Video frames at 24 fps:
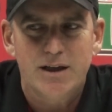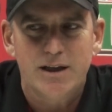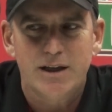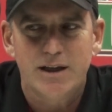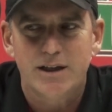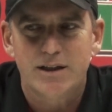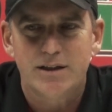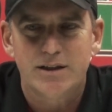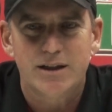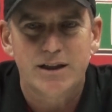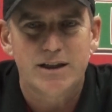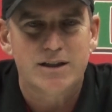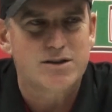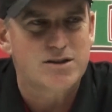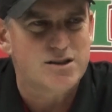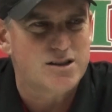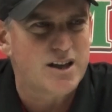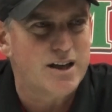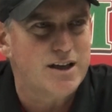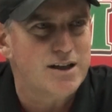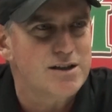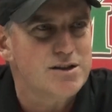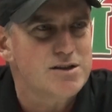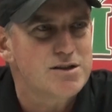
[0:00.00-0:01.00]
it
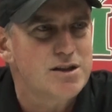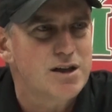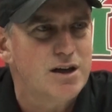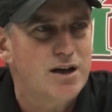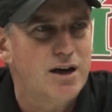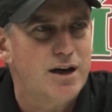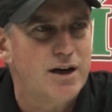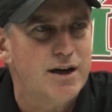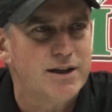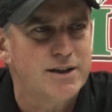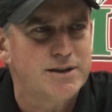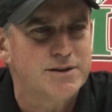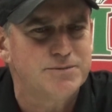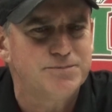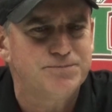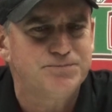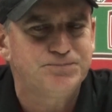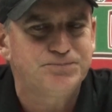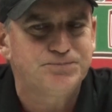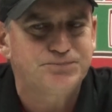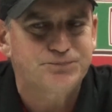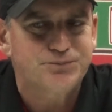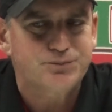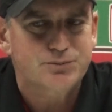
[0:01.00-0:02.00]
stings.
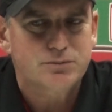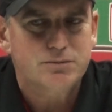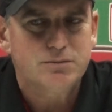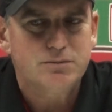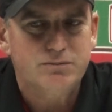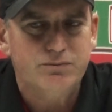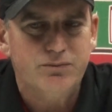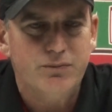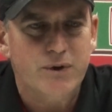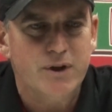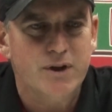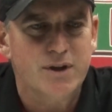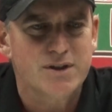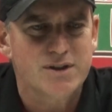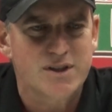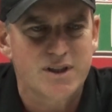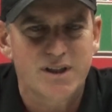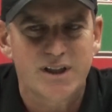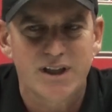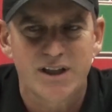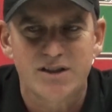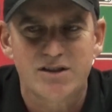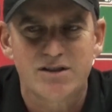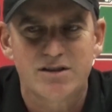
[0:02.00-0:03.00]
As the
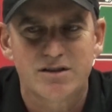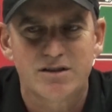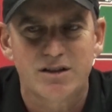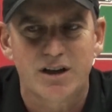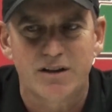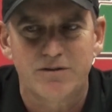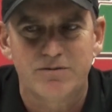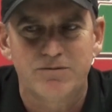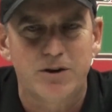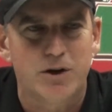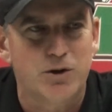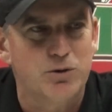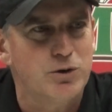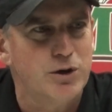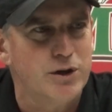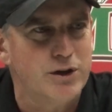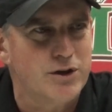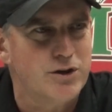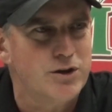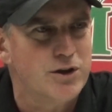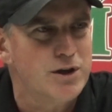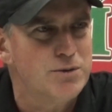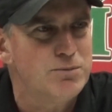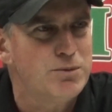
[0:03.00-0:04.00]
kids felt
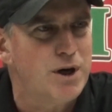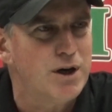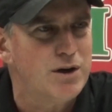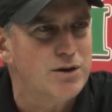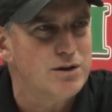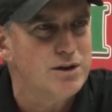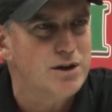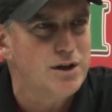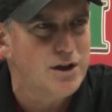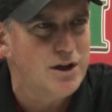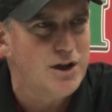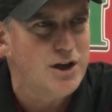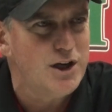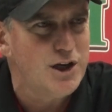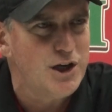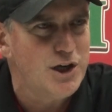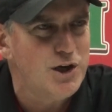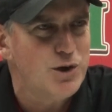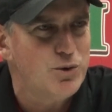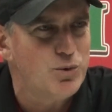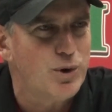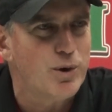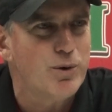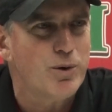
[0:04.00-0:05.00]
really good about
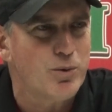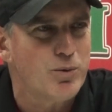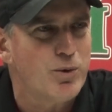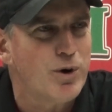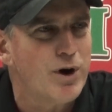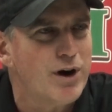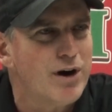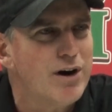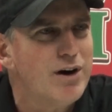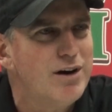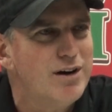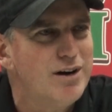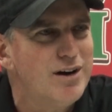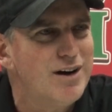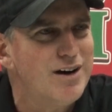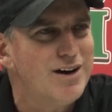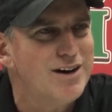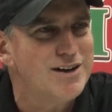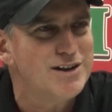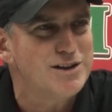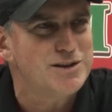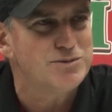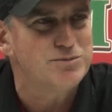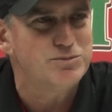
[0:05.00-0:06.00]
where we were,
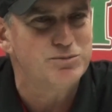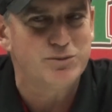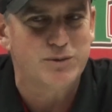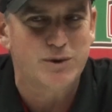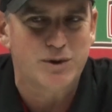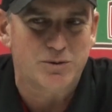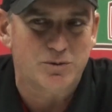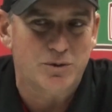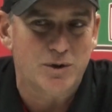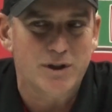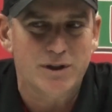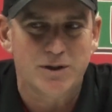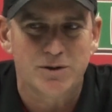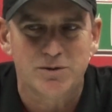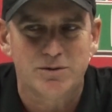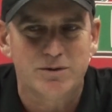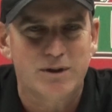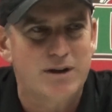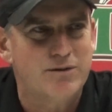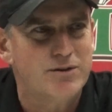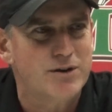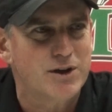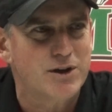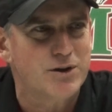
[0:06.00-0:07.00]
and really
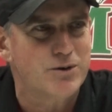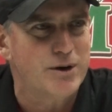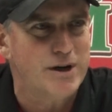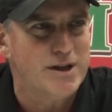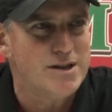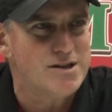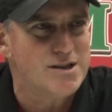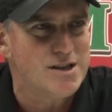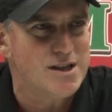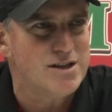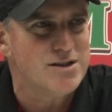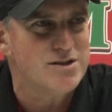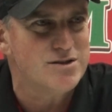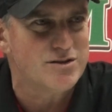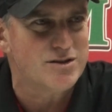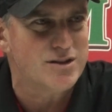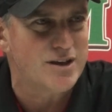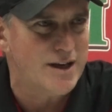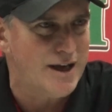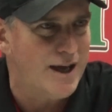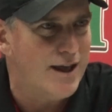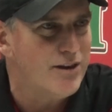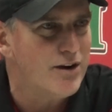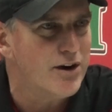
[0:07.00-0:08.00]
having a great season
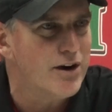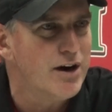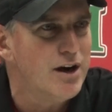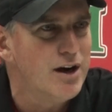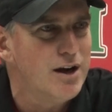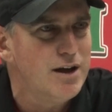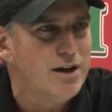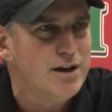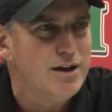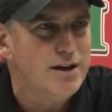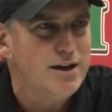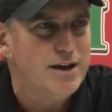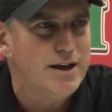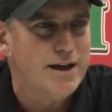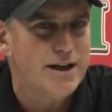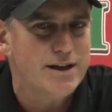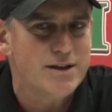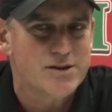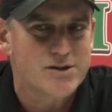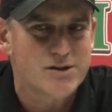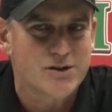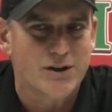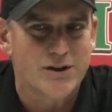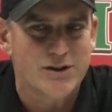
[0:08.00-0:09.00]
together.
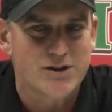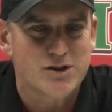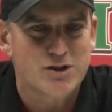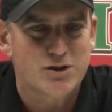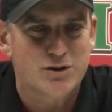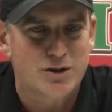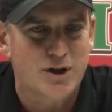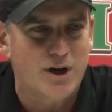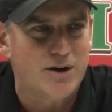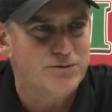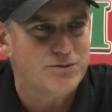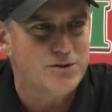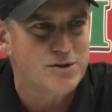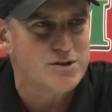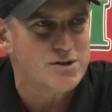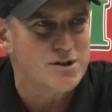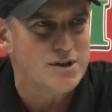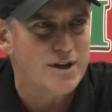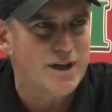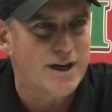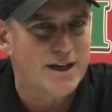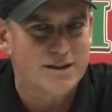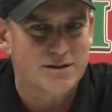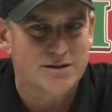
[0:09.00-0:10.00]
And so it's tough to
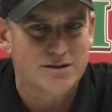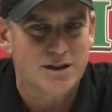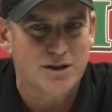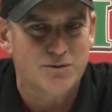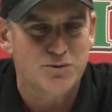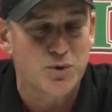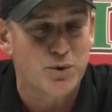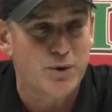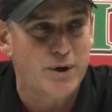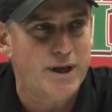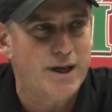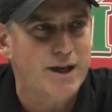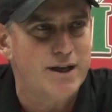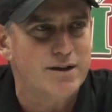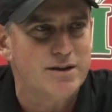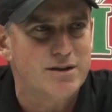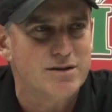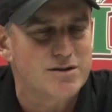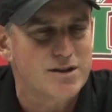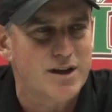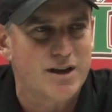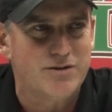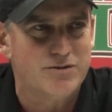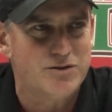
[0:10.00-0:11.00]
see that come to an end.
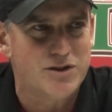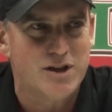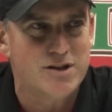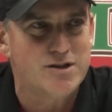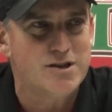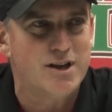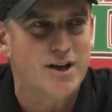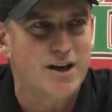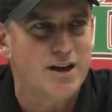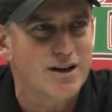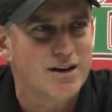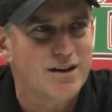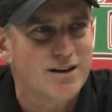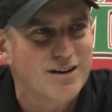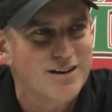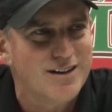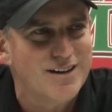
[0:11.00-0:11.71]
It's kind of dizzying,